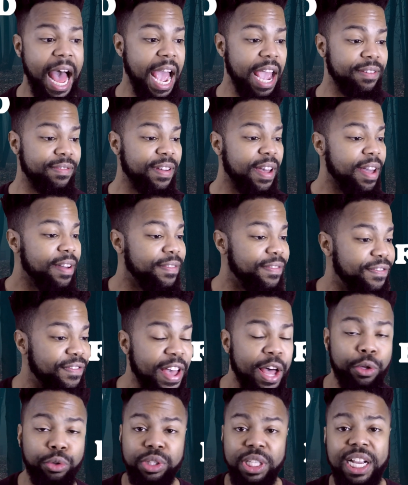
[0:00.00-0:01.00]
I've
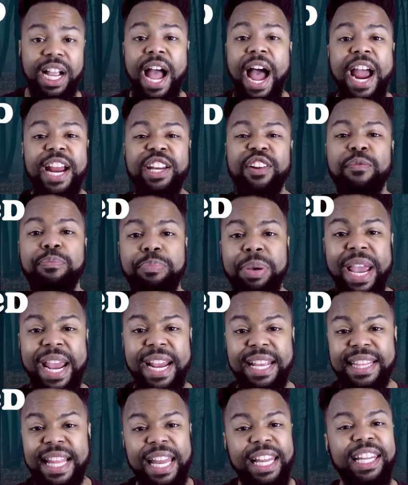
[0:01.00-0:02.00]
felt the kind of
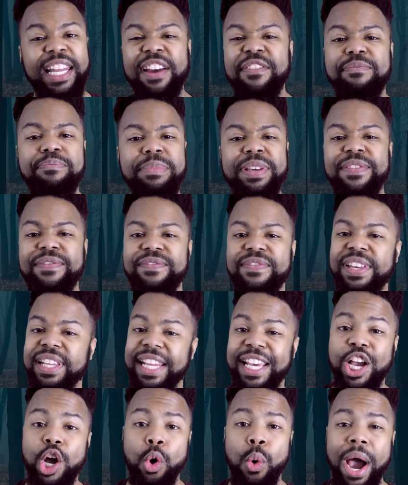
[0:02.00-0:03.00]
pain that left me
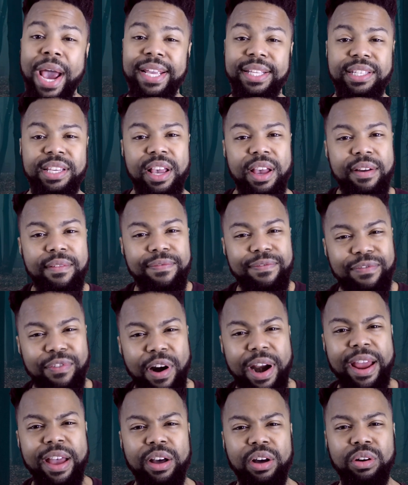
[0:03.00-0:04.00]
feeling quite
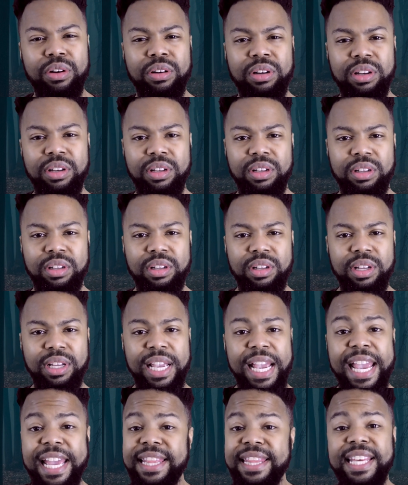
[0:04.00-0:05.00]
frail.
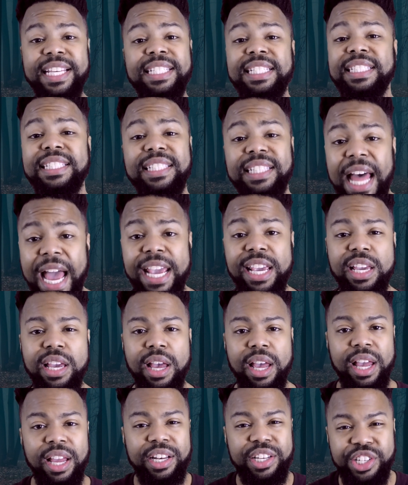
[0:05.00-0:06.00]
And this is
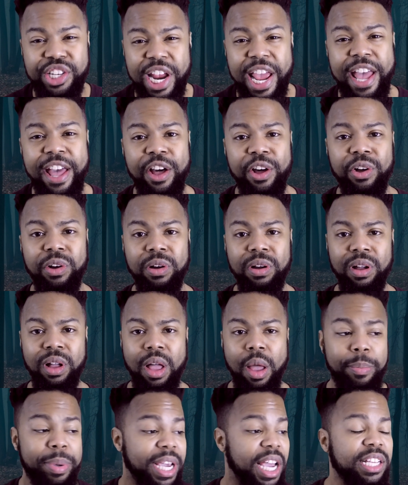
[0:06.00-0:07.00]
like jail,
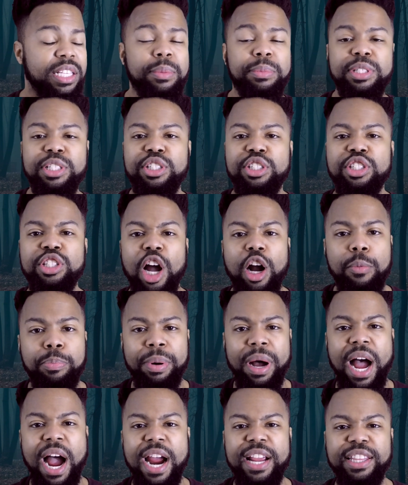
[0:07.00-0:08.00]
because I'm
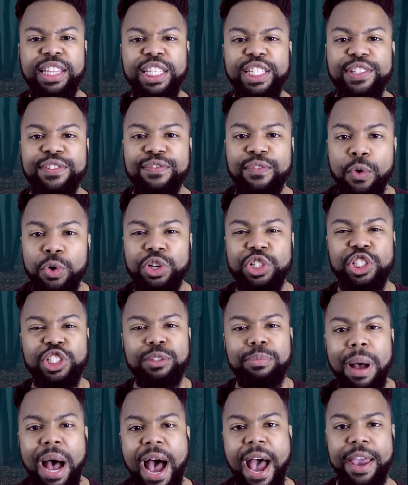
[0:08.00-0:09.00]
stuck behind these
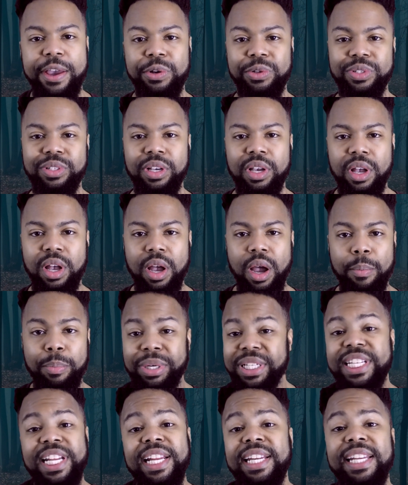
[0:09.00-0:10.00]
forced smiles,
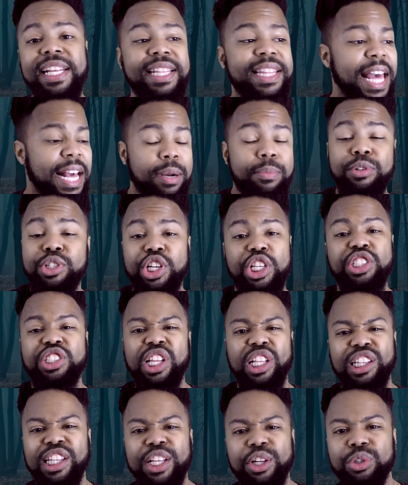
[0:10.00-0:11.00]
pretending that I'm
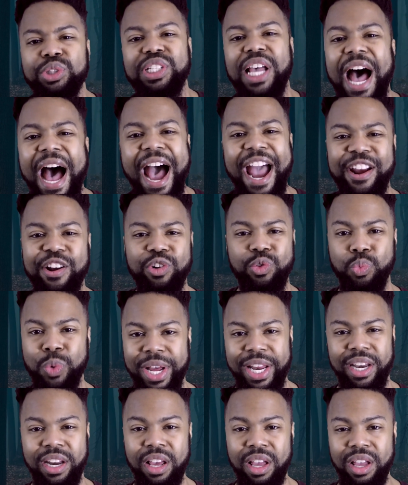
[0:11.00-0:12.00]
just a little tired
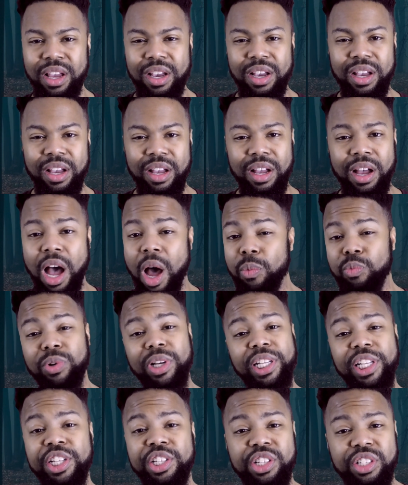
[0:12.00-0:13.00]
when I'm
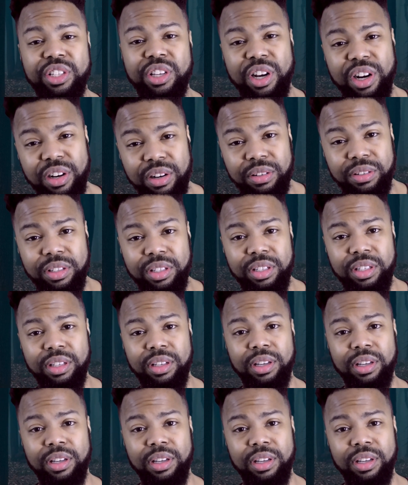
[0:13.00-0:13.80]
really just hurt.